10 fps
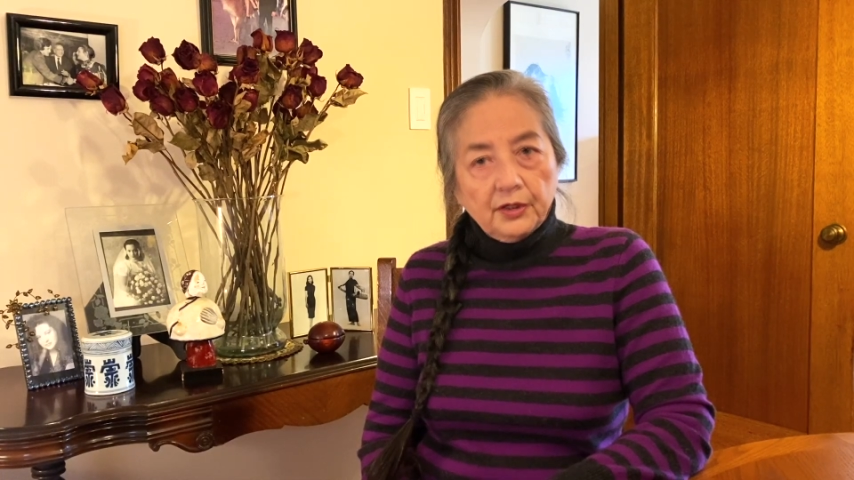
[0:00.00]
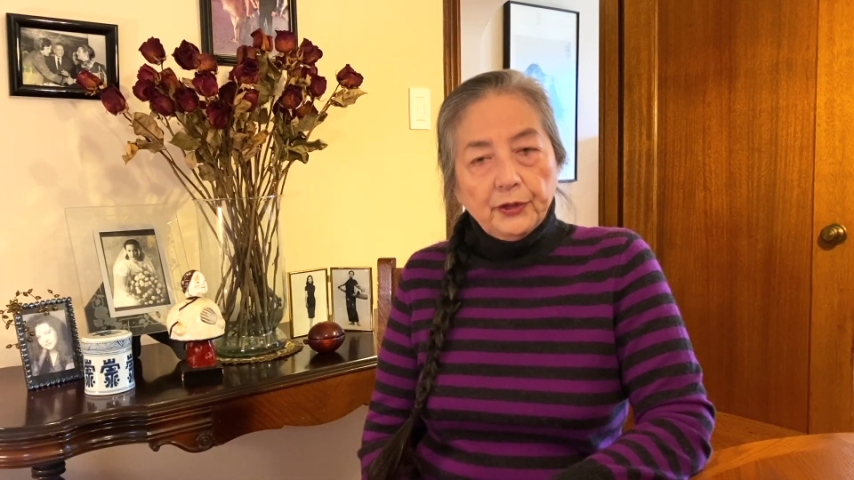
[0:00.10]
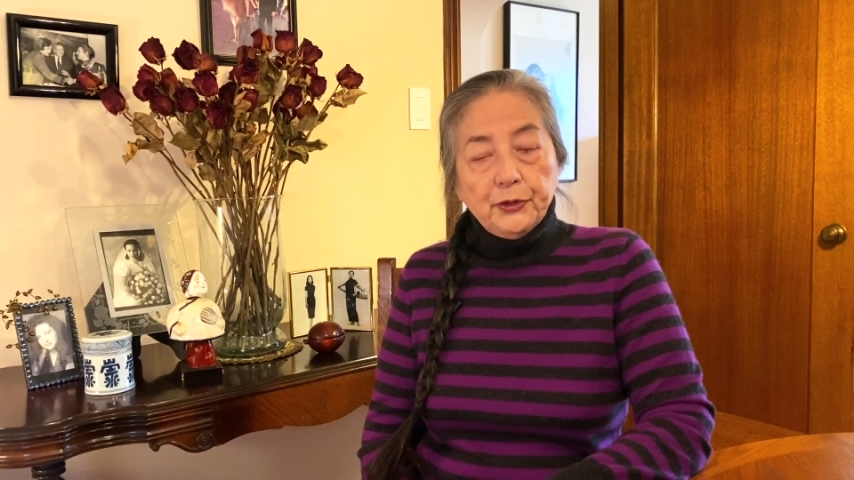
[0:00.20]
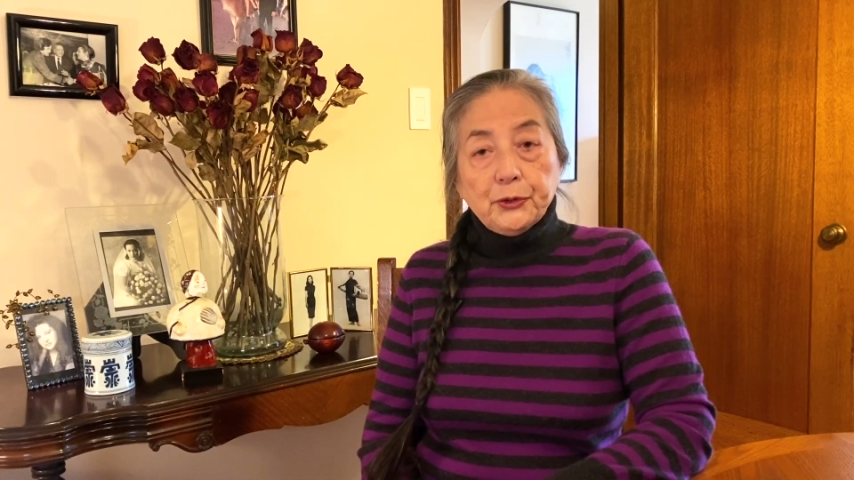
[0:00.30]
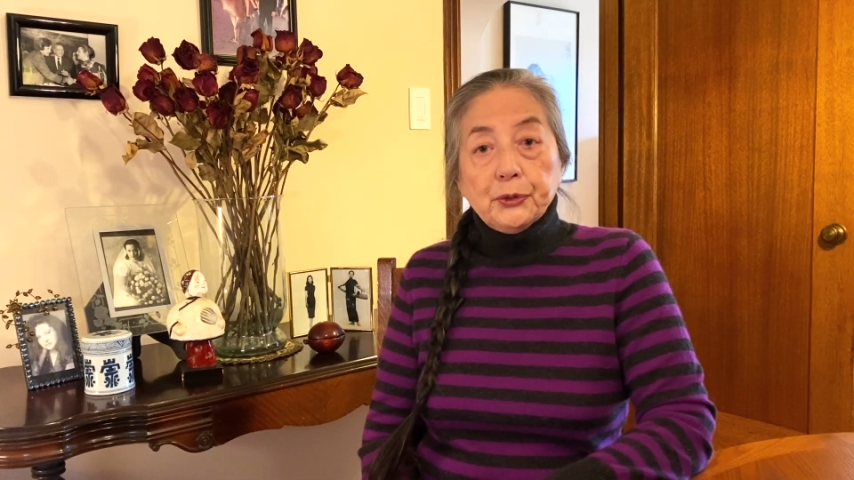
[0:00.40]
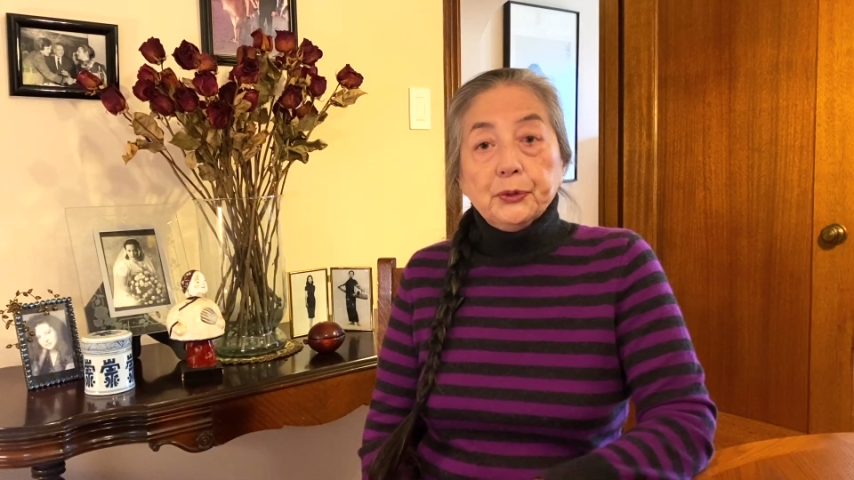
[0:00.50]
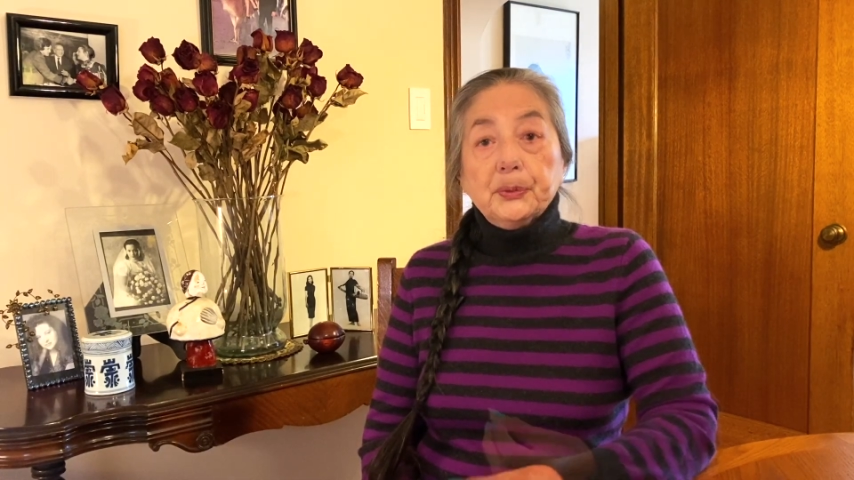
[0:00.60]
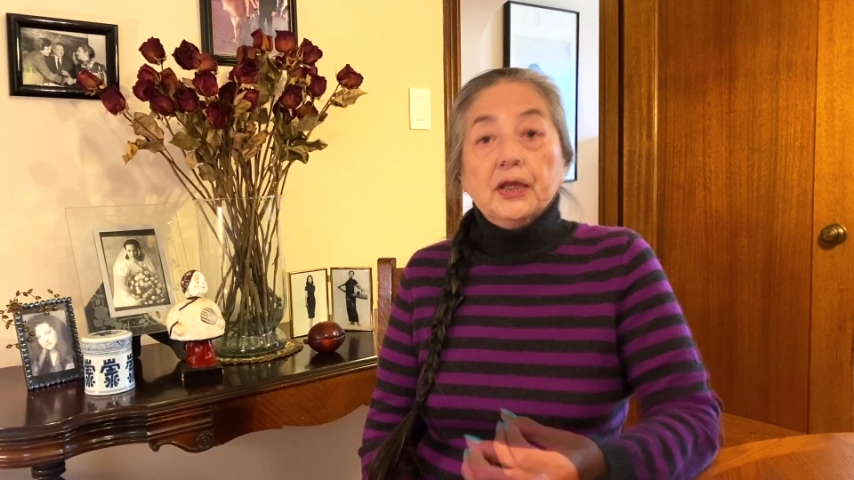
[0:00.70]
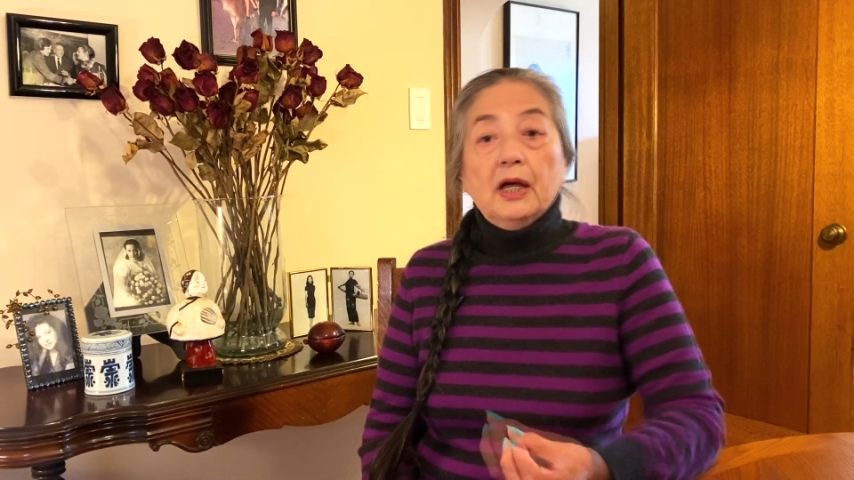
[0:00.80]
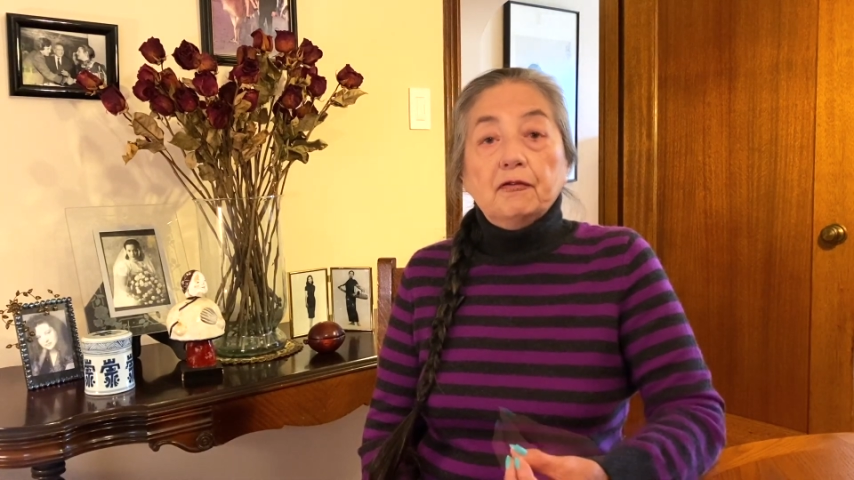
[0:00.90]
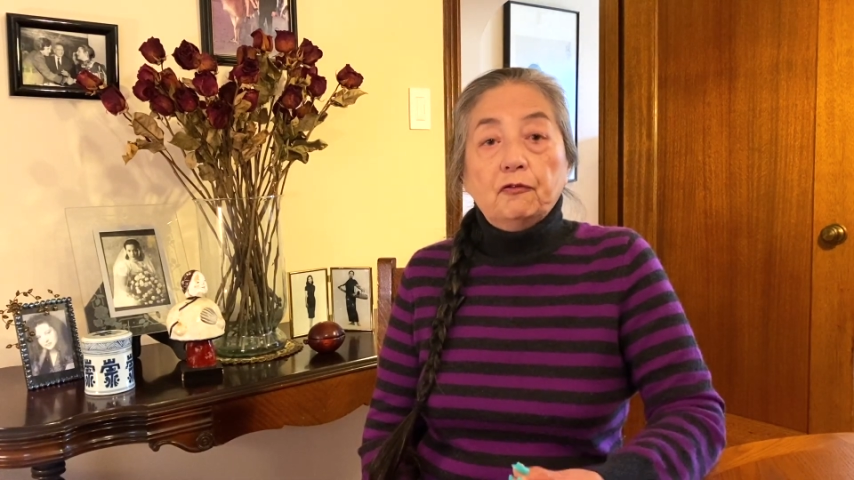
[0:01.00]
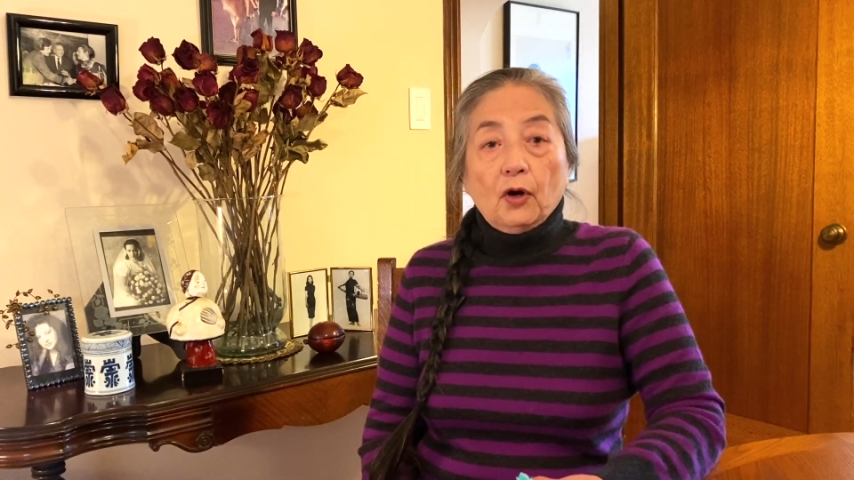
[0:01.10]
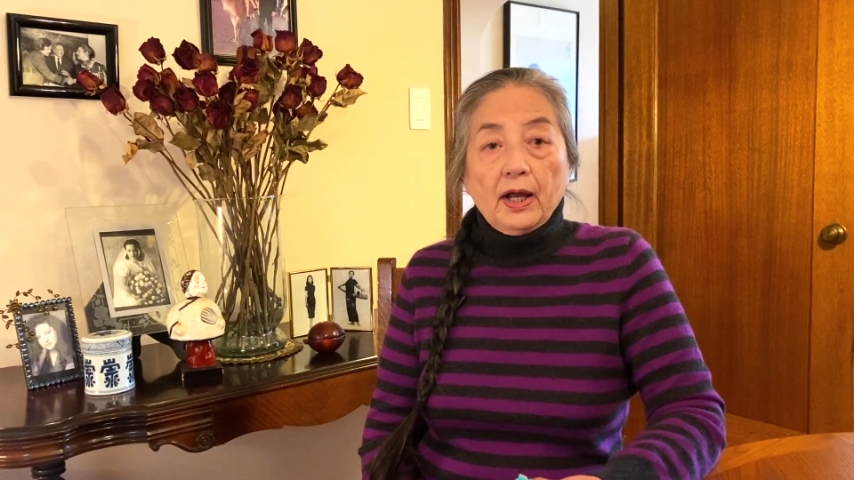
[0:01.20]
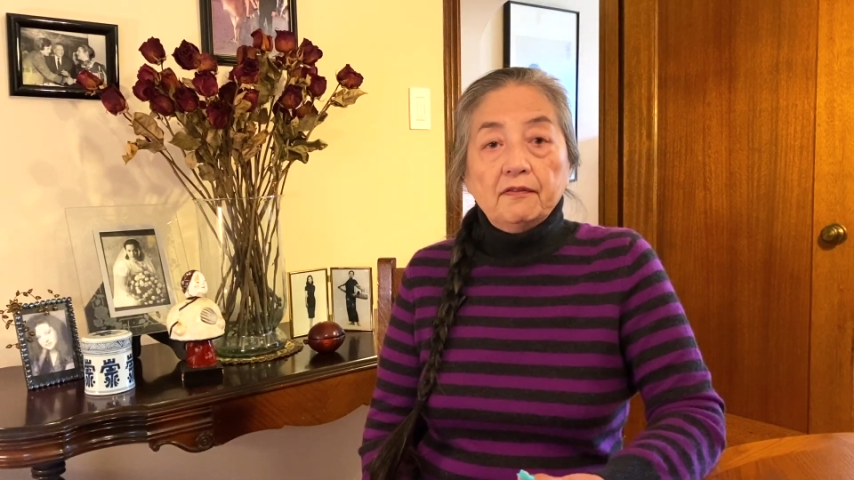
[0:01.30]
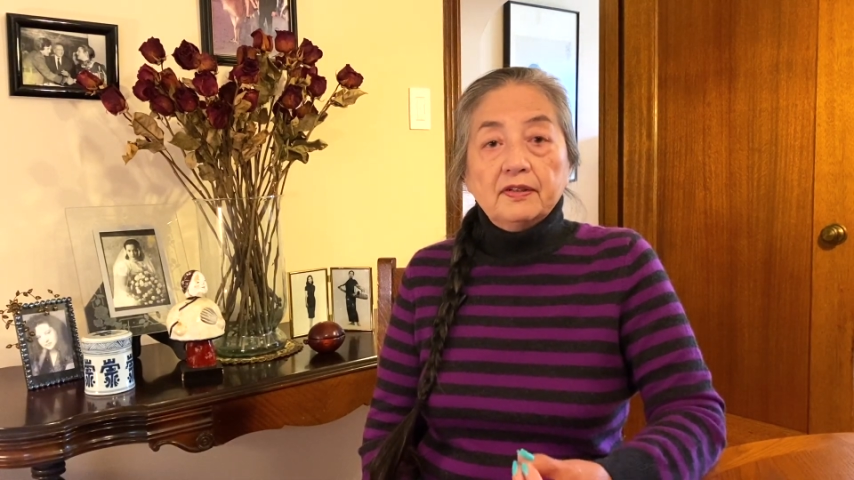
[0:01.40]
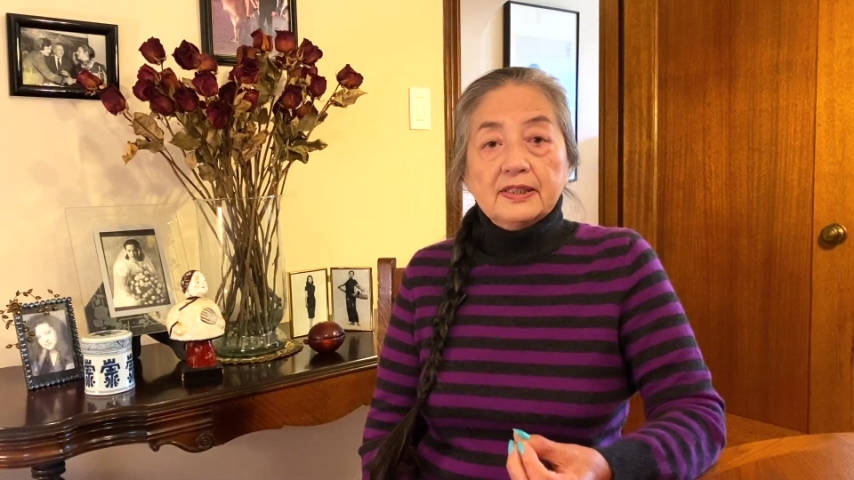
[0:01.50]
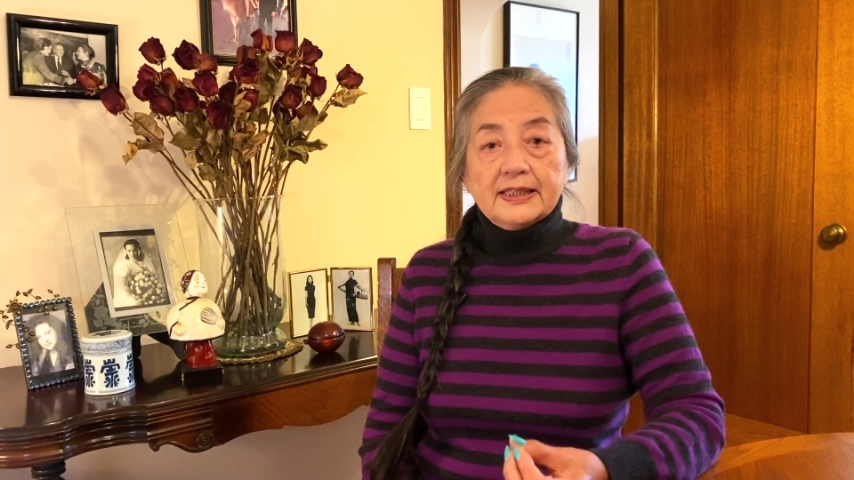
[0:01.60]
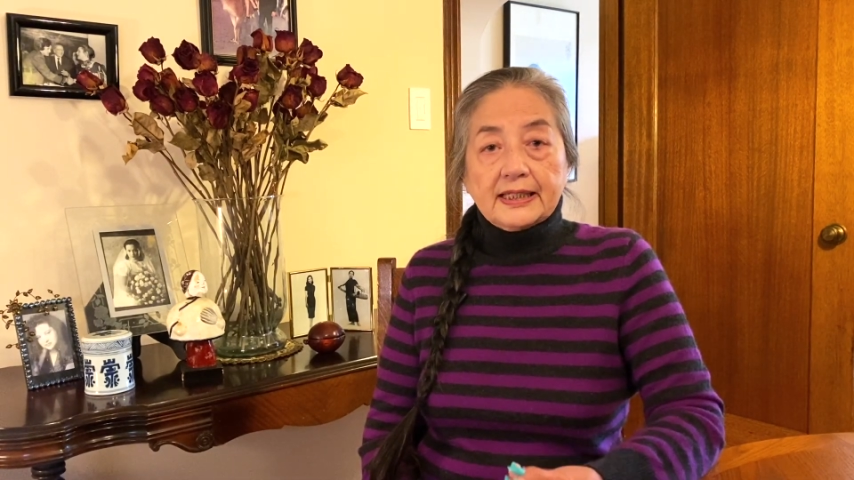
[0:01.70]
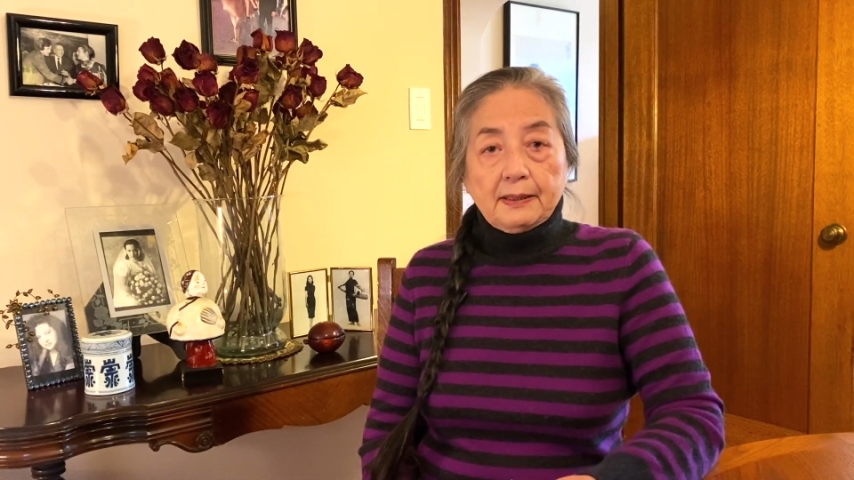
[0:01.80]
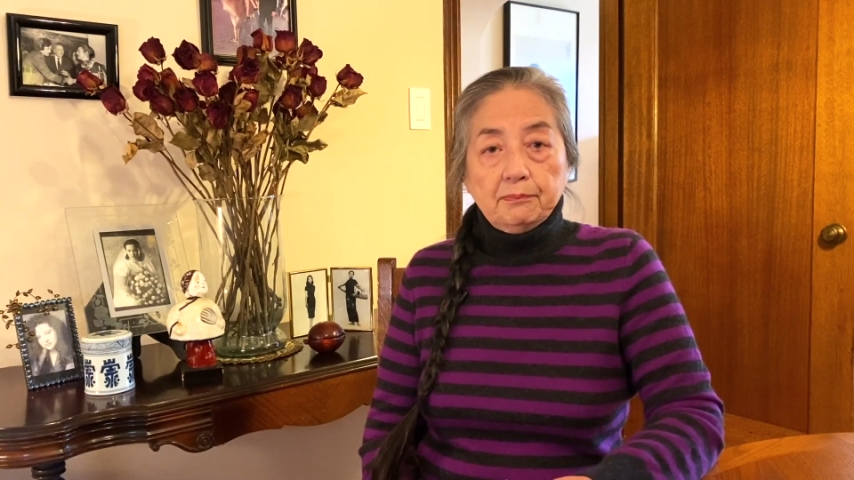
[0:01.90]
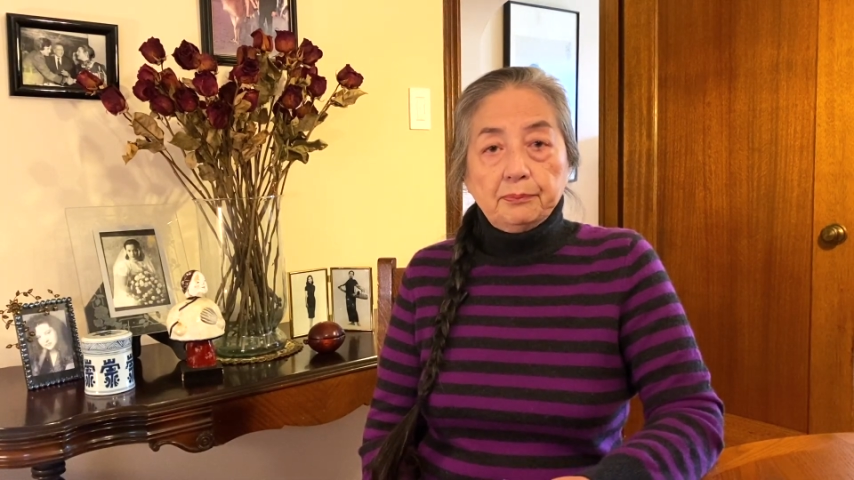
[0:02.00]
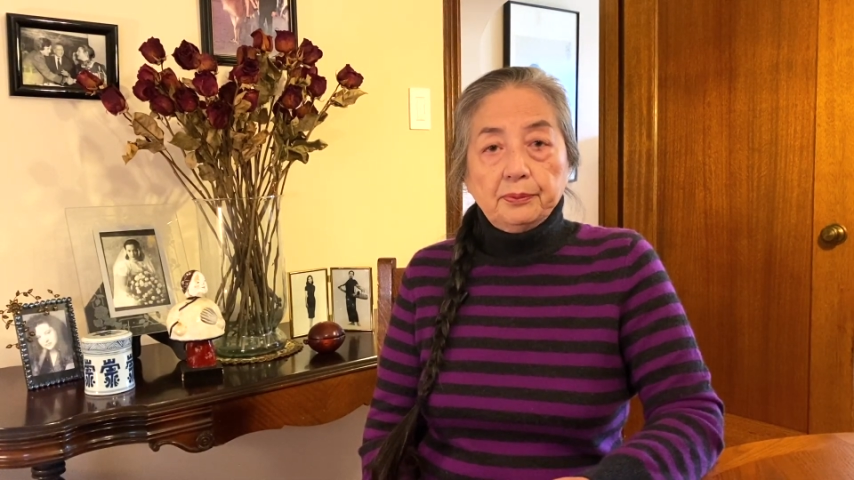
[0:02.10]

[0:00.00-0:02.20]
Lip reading: issued a forever stamp